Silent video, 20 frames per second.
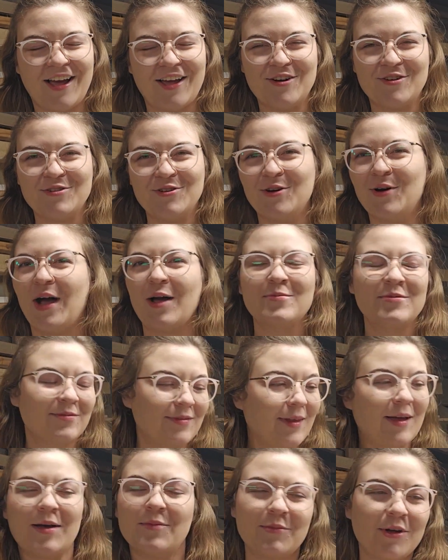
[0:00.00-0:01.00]
I don't know. I'm
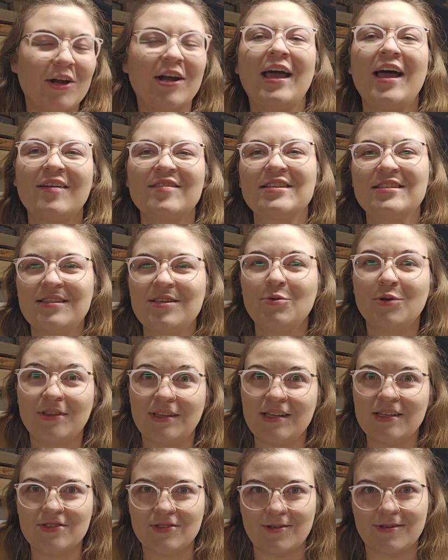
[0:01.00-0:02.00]
gonna have to see
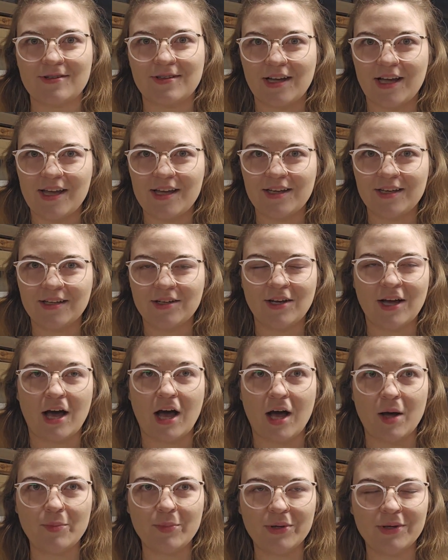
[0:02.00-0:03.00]
what these look like
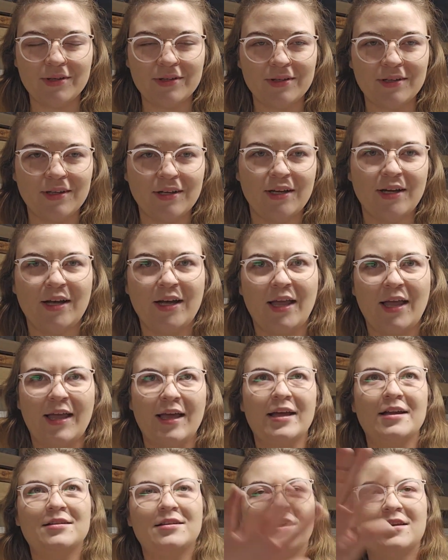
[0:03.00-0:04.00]
up
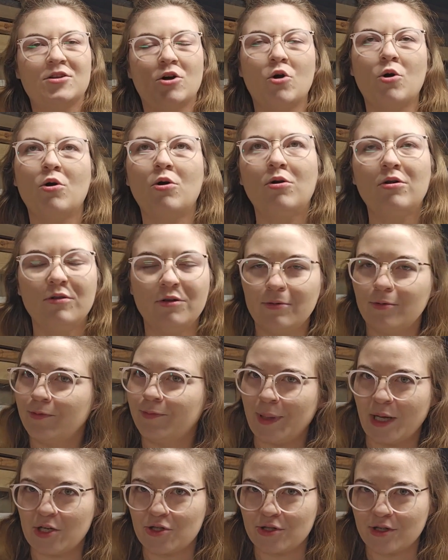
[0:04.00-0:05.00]
and get the whole
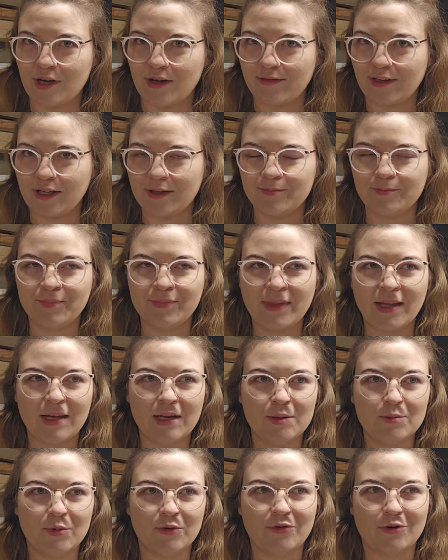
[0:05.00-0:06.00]
picture of it
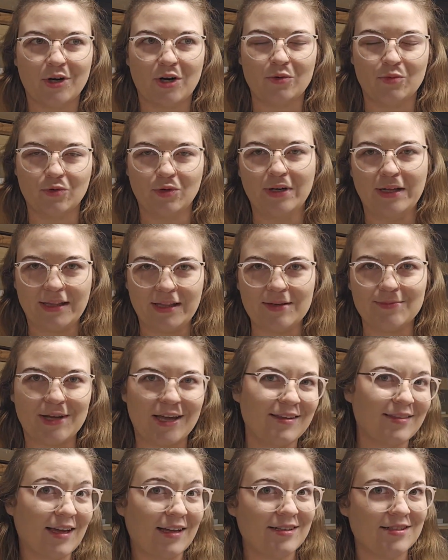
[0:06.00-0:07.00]
before I really
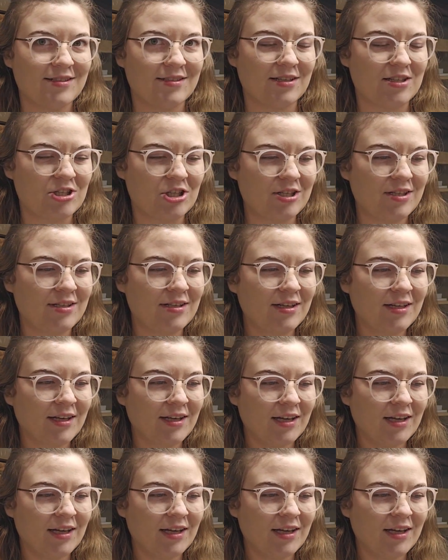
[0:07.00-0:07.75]
make that decision.